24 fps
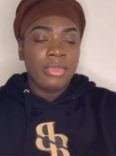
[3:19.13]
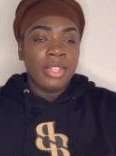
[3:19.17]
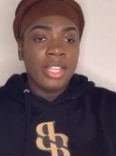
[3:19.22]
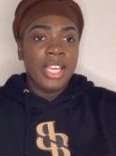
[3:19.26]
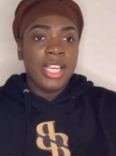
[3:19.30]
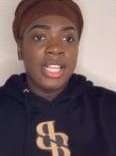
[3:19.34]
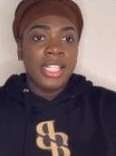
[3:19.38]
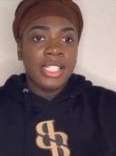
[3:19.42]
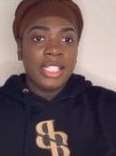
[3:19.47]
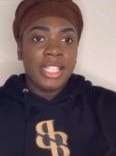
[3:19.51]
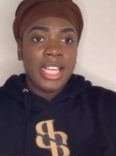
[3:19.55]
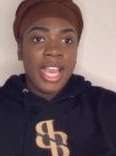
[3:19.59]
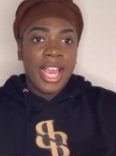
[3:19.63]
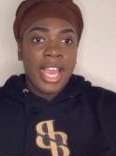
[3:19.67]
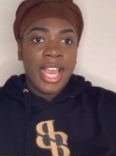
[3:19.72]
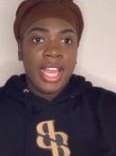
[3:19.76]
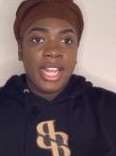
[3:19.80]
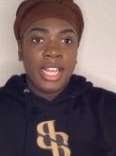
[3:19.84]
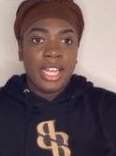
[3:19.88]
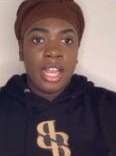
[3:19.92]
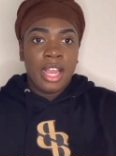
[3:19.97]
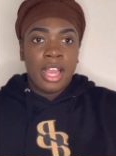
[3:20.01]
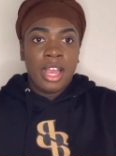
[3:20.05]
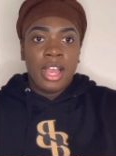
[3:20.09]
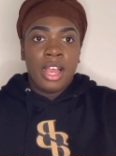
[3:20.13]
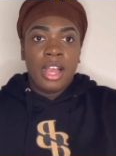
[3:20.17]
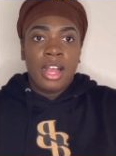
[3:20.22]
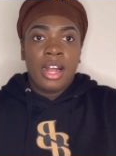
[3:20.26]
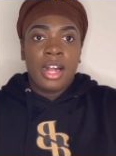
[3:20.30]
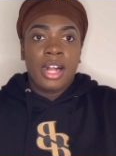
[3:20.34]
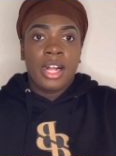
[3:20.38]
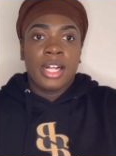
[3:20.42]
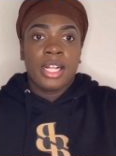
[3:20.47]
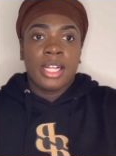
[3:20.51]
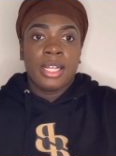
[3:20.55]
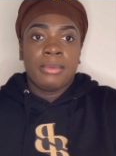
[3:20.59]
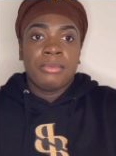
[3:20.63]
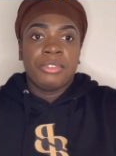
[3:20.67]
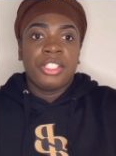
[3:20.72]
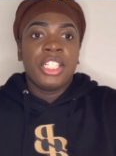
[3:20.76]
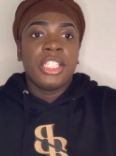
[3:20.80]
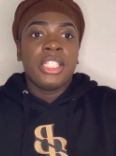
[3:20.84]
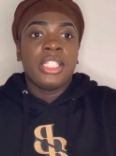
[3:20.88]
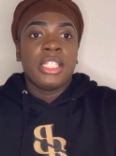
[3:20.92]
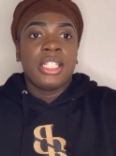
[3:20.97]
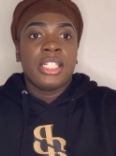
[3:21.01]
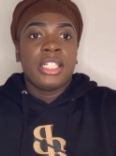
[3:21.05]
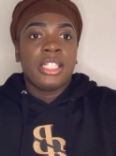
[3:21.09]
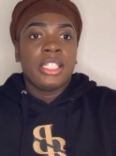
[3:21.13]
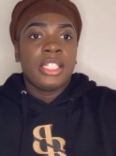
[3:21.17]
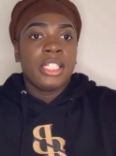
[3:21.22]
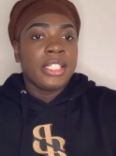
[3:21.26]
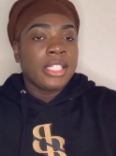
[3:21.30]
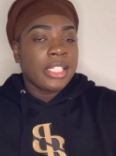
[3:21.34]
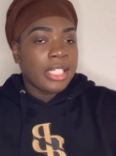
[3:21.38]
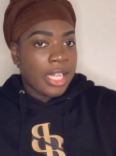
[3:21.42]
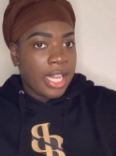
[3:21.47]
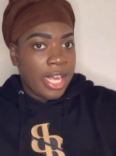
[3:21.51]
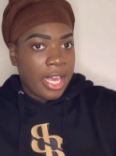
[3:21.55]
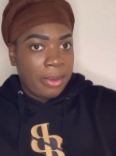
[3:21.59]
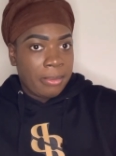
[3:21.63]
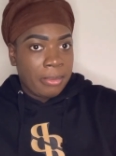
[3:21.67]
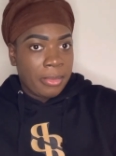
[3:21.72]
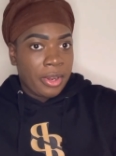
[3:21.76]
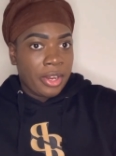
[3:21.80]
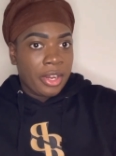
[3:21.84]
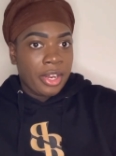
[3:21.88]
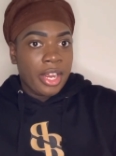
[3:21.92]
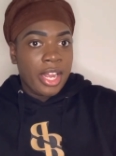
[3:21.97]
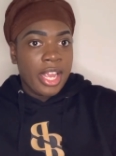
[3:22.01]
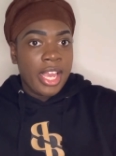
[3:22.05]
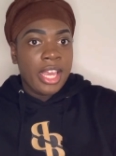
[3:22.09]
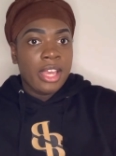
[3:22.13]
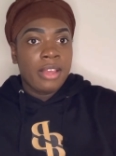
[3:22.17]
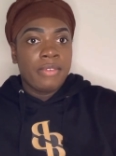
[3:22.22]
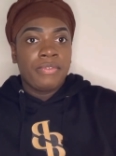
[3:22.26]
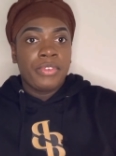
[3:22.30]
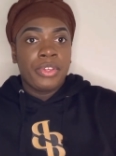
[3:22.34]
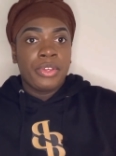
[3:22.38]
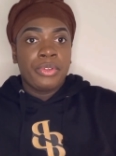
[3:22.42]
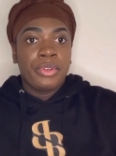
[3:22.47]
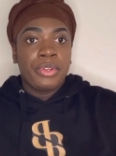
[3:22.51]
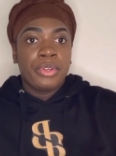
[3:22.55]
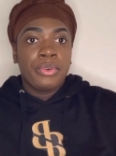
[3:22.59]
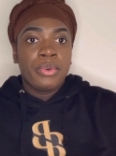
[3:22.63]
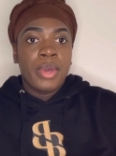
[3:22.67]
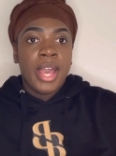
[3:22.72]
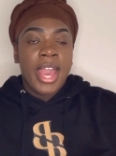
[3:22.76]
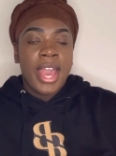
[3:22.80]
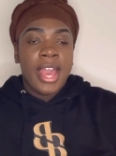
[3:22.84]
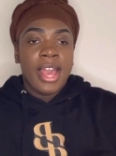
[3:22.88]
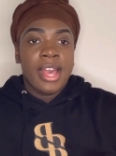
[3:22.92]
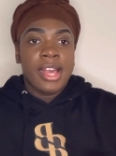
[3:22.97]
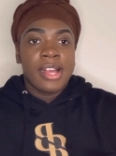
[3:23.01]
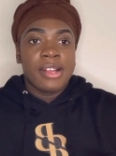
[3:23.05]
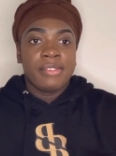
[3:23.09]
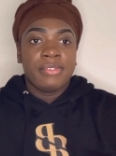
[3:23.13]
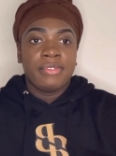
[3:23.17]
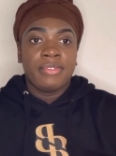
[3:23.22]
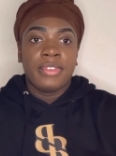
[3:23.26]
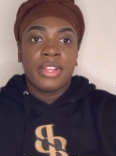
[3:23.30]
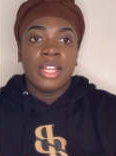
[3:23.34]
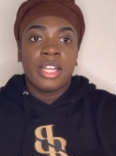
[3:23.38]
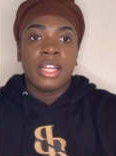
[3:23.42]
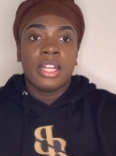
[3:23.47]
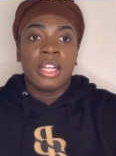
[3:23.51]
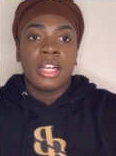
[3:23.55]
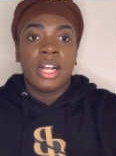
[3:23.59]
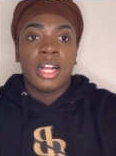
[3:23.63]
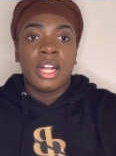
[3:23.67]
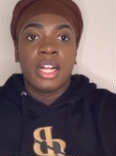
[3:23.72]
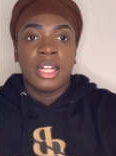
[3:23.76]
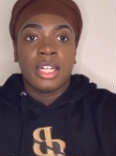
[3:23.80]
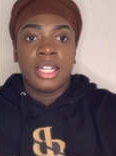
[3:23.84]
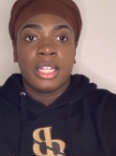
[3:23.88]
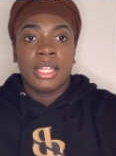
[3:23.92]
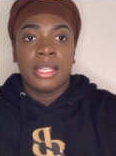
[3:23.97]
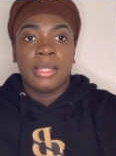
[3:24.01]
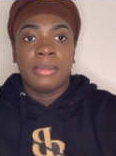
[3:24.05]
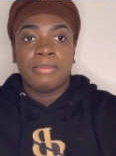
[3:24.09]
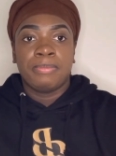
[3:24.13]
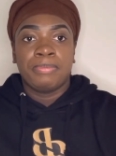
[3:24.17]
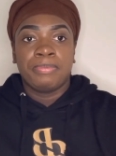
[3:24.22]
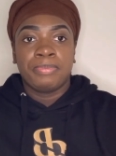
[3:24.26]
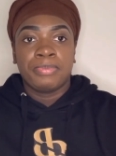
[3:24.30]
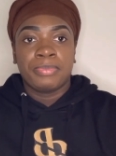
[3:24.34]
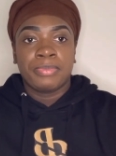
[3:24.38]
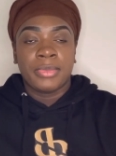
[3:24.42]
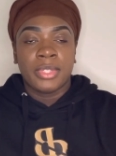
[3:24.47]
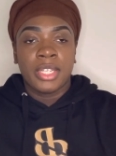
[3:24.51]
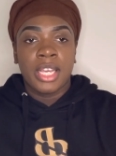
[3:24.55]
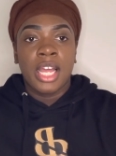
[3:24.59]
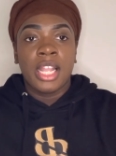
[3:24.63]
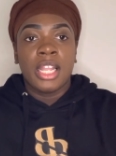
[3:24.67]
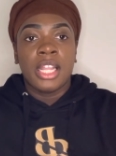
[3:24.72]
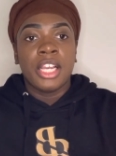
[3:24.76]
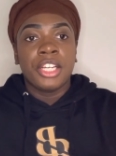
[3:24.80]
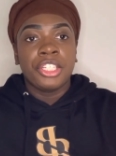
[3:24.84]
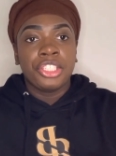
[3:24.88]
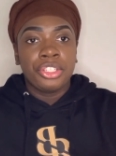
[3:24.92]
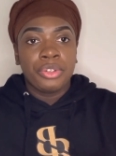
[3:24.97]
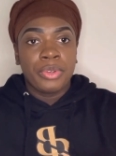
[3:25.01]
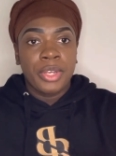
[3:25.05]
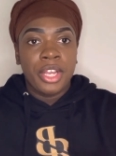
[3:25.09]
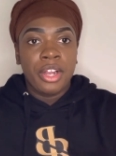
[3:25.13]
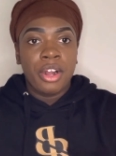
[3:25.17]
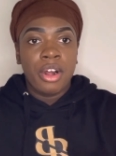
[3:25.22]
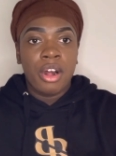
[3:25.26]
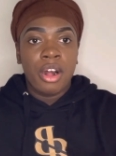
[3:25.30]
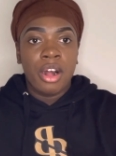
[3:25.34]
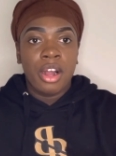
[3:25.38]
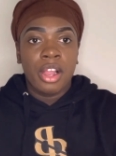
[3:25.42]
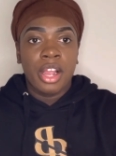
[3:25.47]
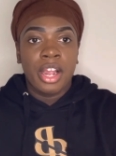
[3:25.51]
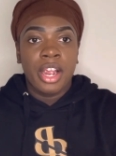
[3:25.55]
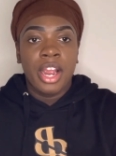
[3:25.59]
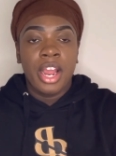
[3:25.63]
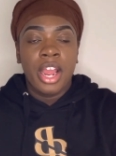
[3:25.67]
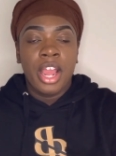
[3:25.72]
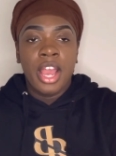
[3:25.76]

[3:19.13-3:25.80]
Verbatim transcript: is that, um, just a disclaimer, if you do have um, a luxury car,